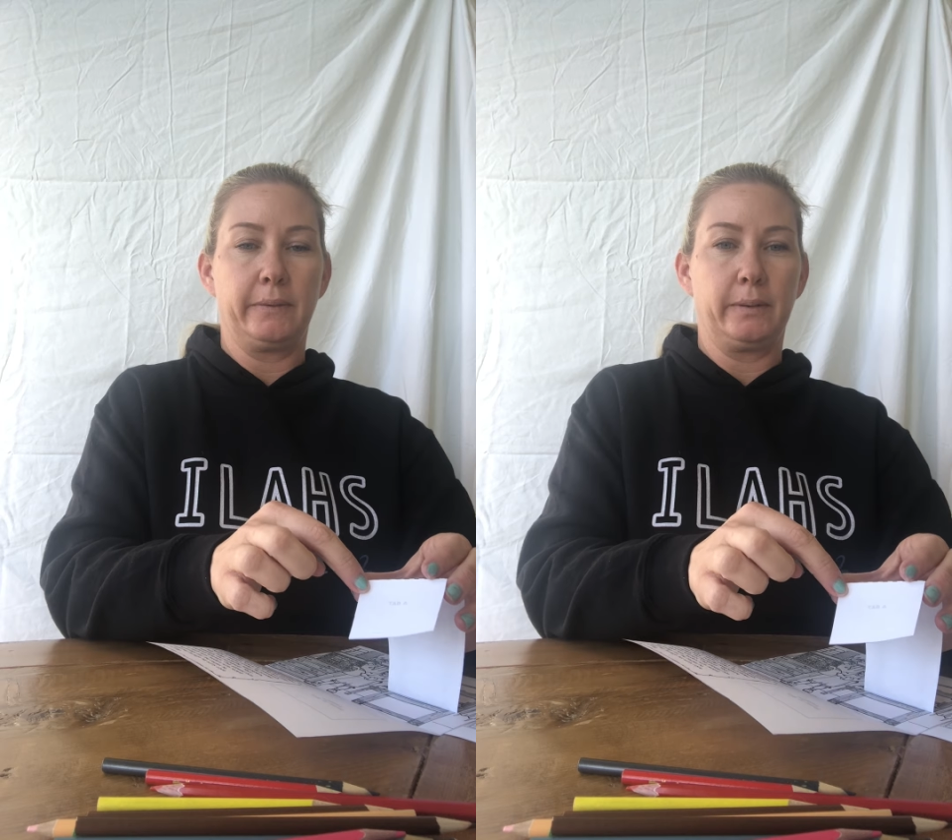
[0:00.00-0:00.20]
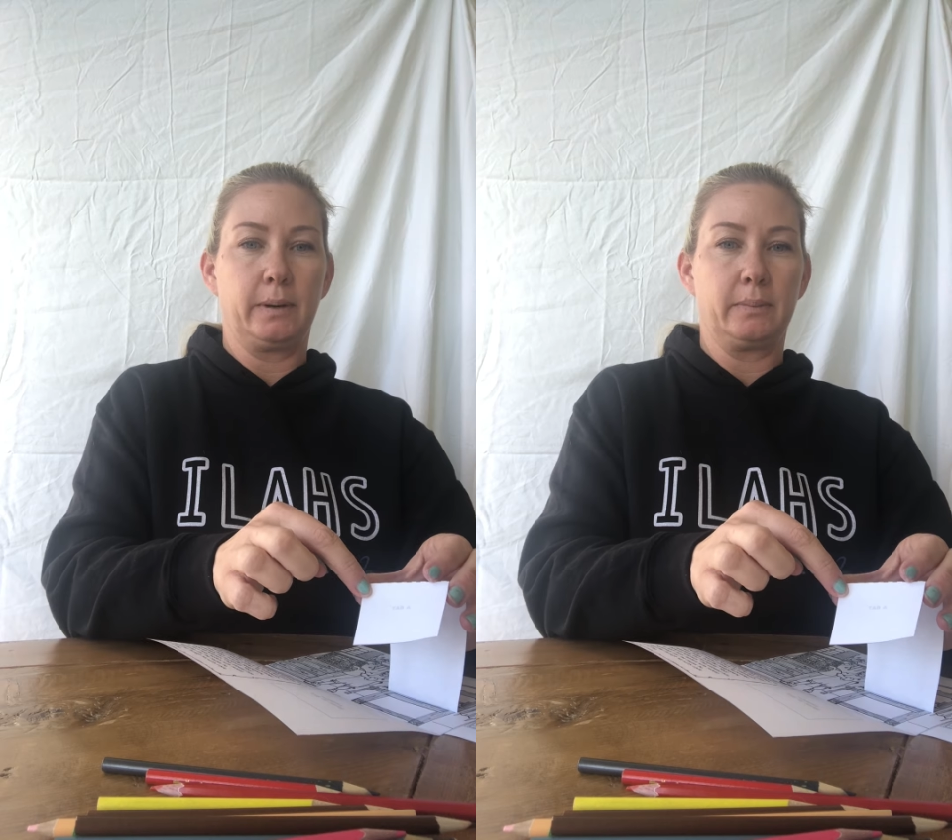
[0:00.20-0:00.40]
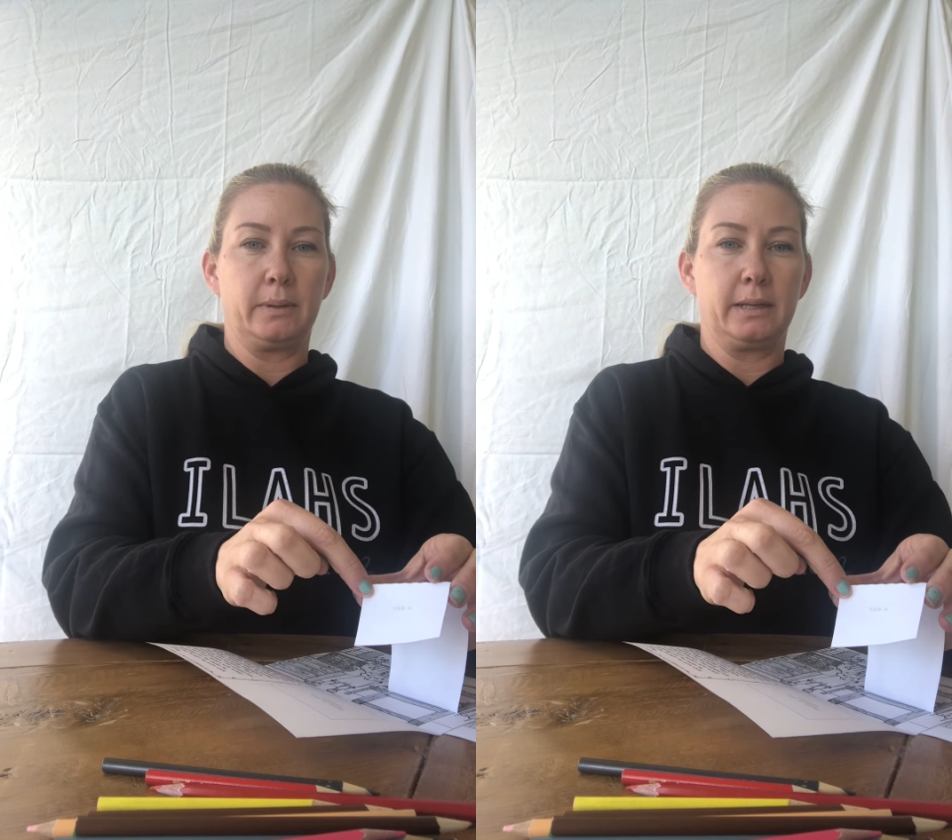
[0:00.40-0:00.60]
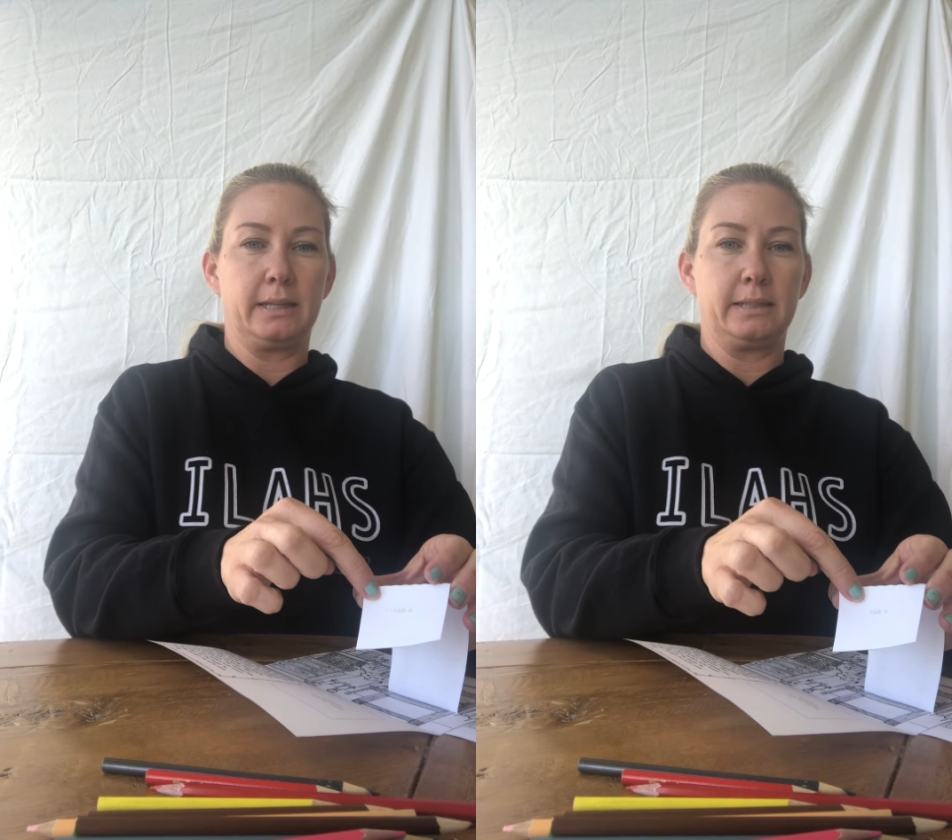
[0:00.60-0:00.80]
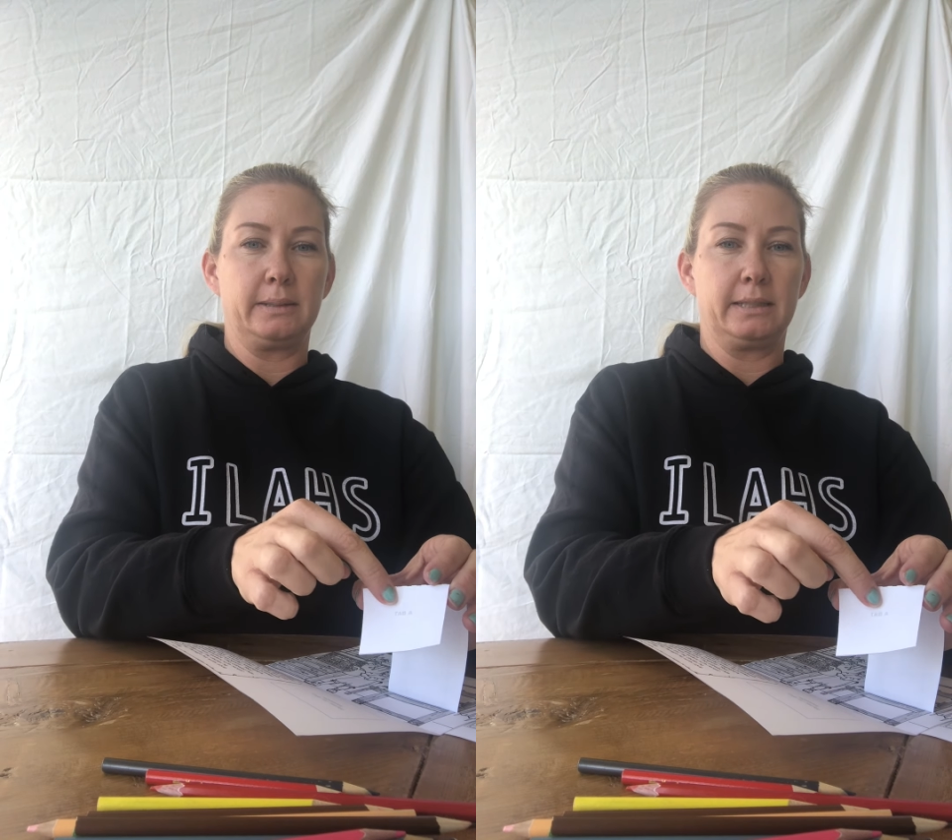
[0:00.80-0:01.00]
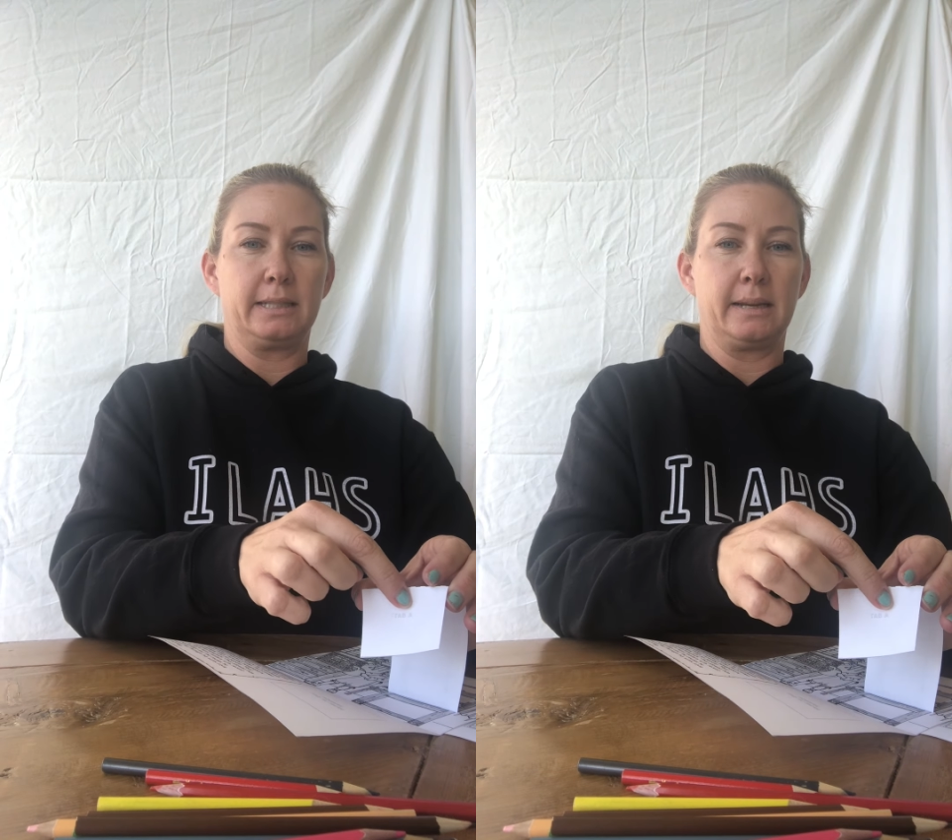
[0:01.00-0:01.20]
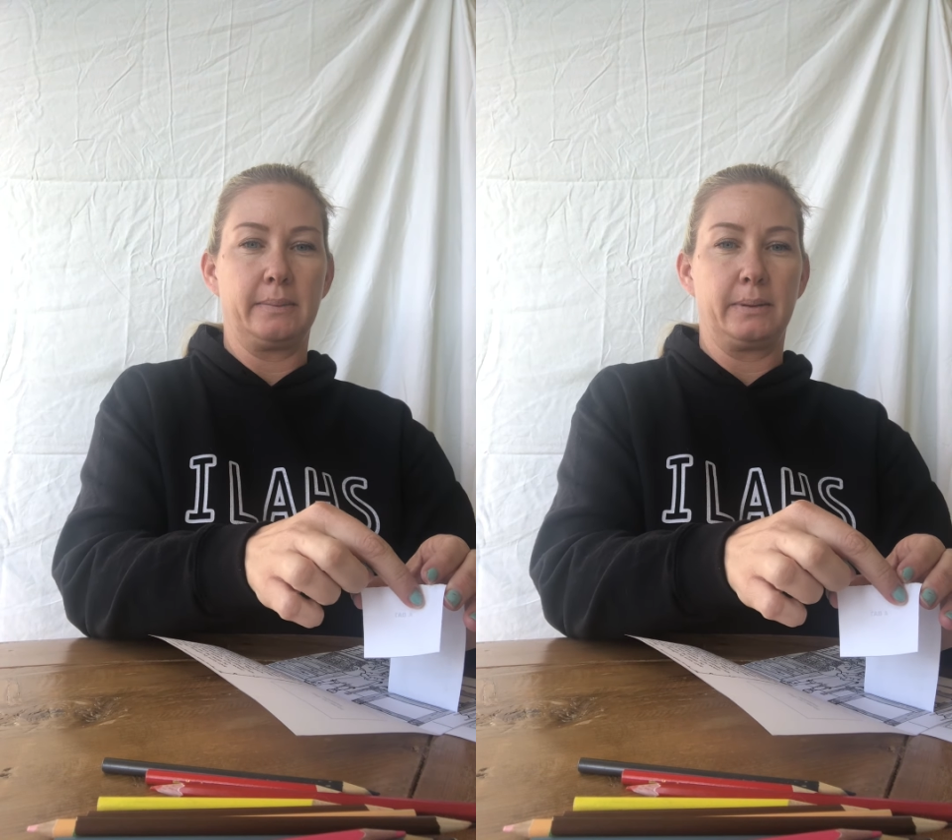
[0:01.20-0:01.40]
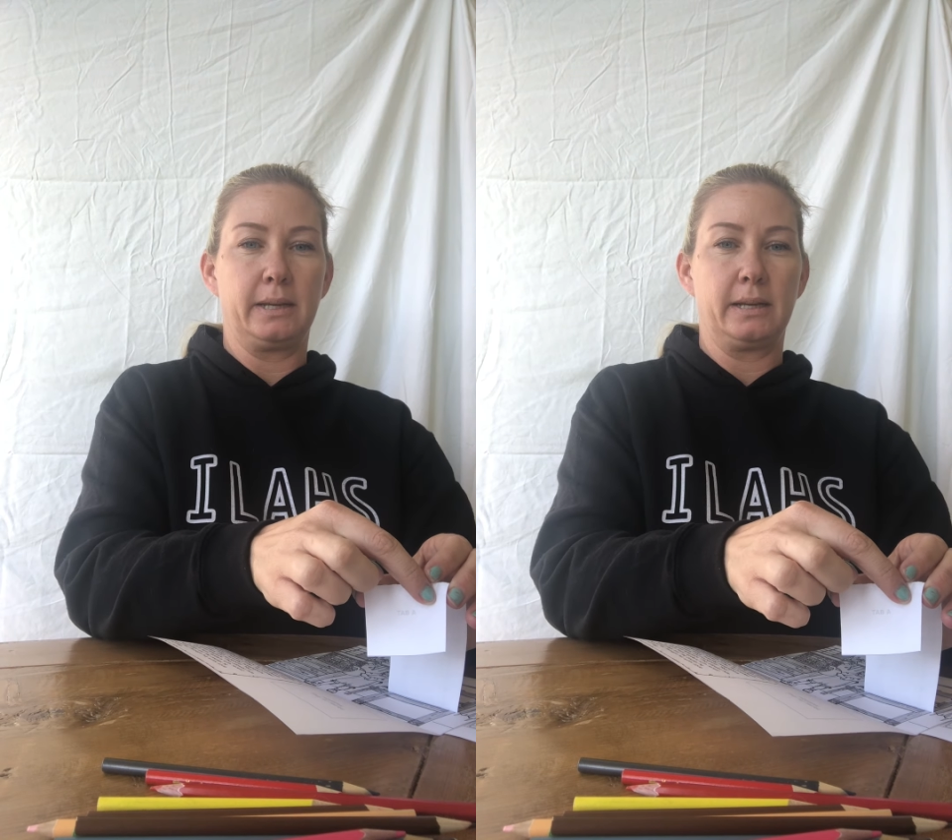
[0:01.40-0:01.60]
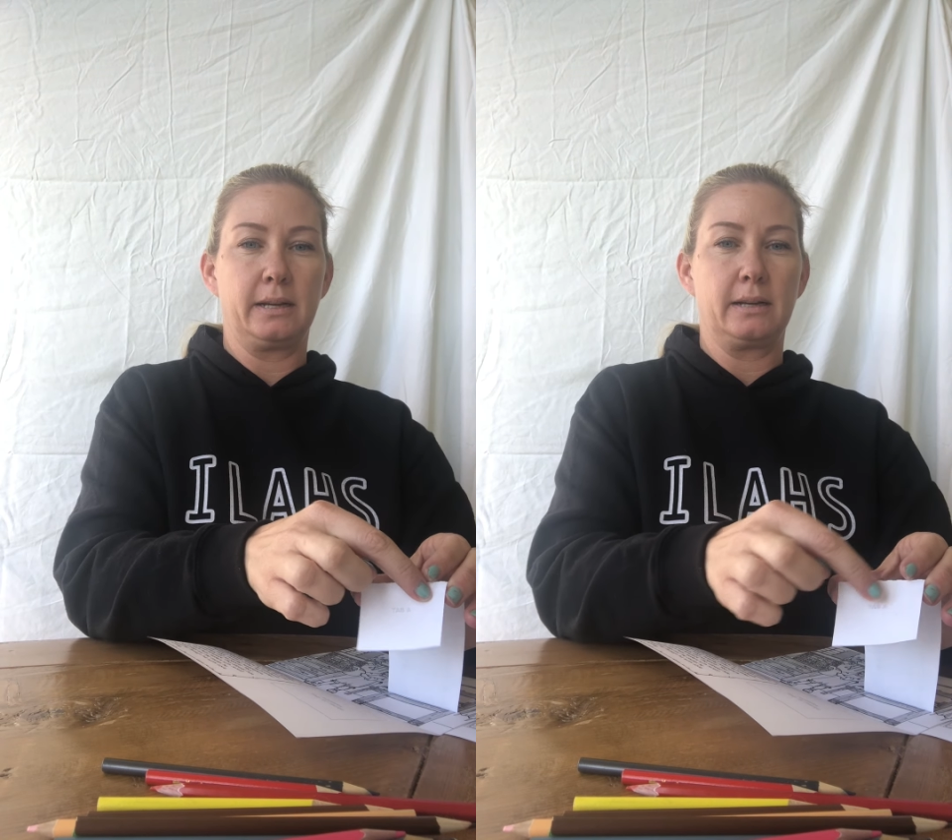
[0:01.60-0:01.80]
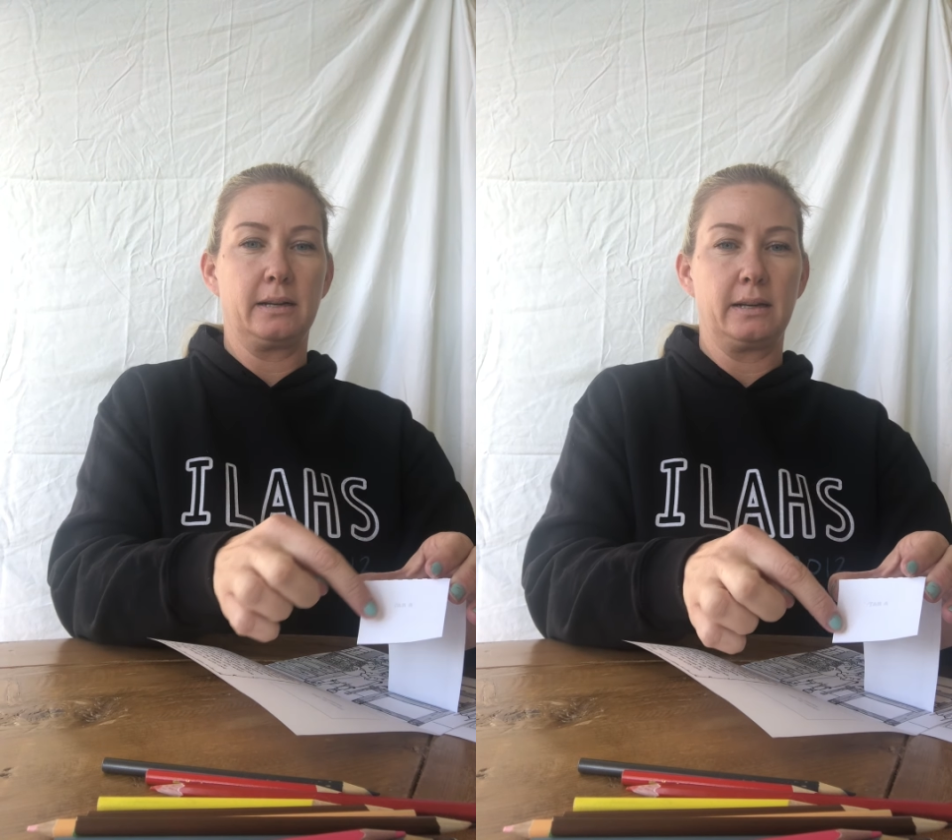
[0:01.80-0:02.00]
And we want to put a piece of tape here